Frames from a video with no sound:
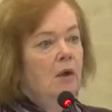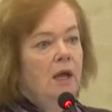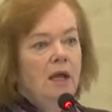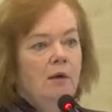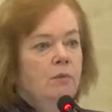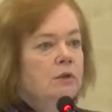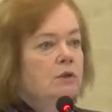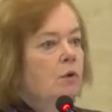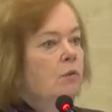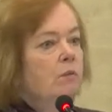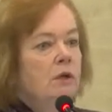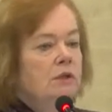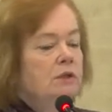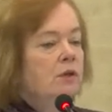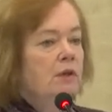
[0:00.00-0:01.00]
It was
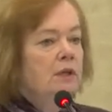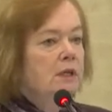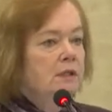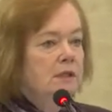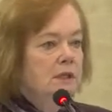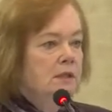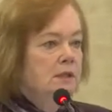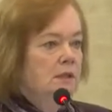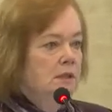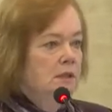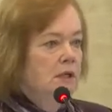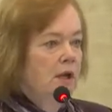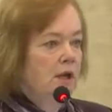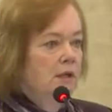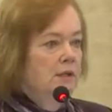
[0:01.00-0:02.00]
almost non-existent
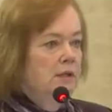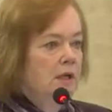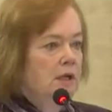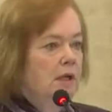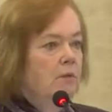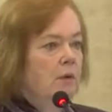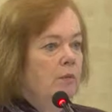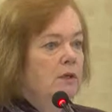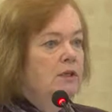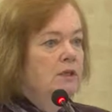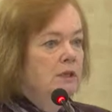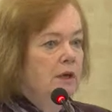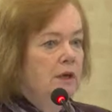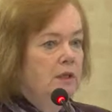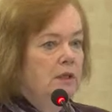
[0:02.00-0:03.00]
in our study when we
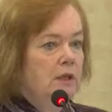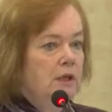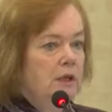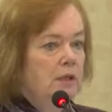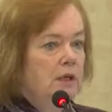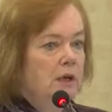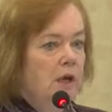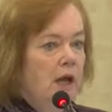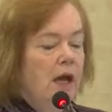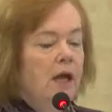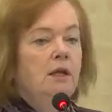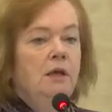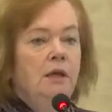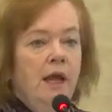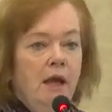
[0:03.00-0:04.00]
started,
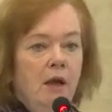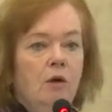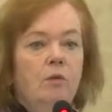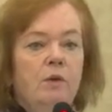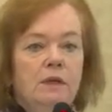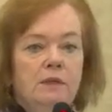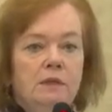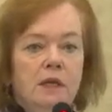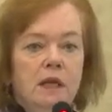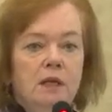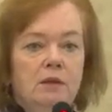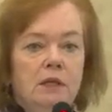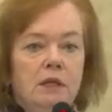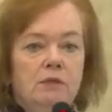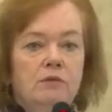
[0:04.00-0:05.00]
And now we're seeing
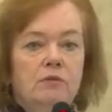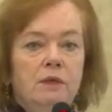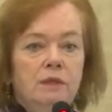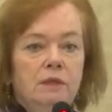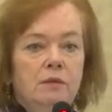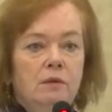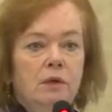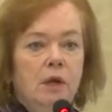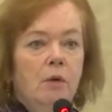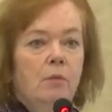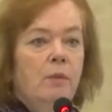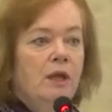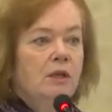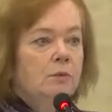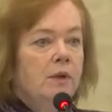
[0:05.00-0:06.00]
that it's risen
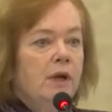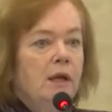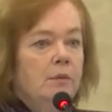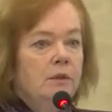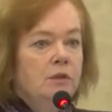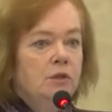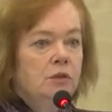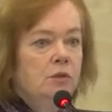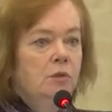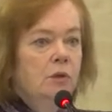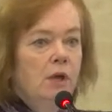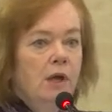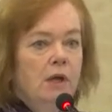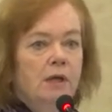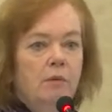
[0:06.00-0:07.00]
because we're able to
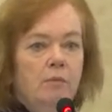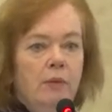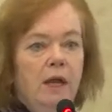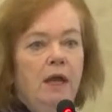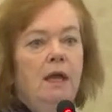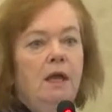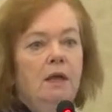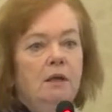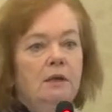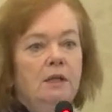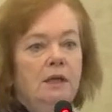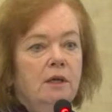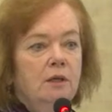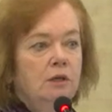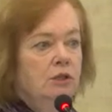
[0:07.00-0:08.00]
compare the
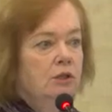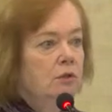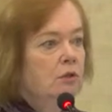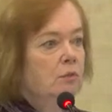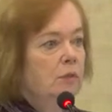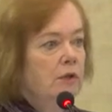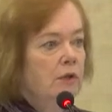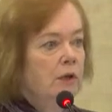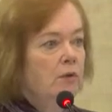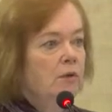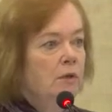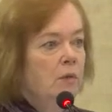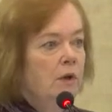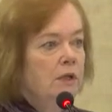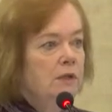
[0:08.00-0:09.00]
younger children with the
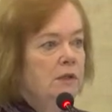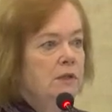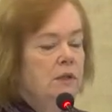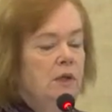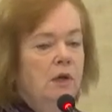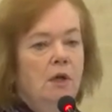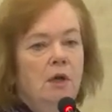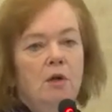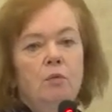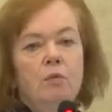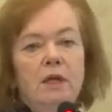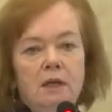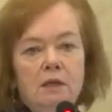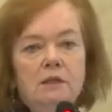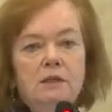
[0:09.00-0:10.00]
older ones.
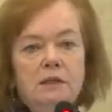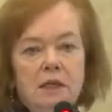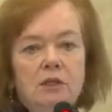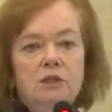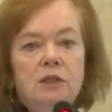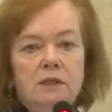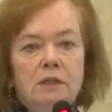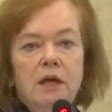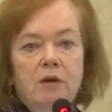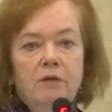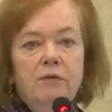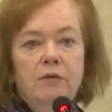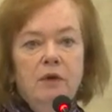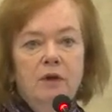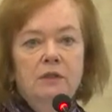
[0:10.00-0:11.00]
We can see just how
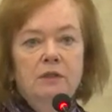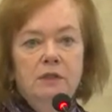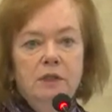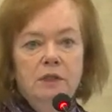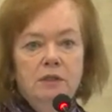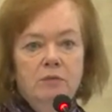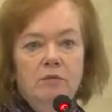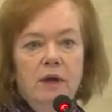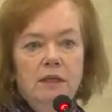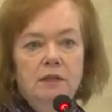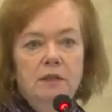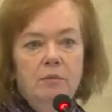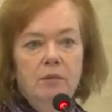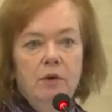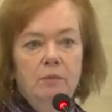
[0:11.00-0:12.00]
fast it's a
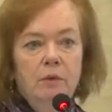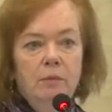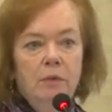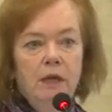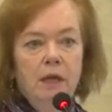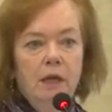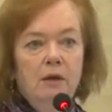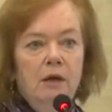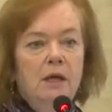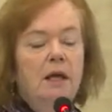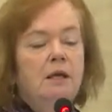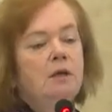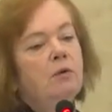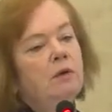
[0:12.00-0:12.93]
rising problem here. And I know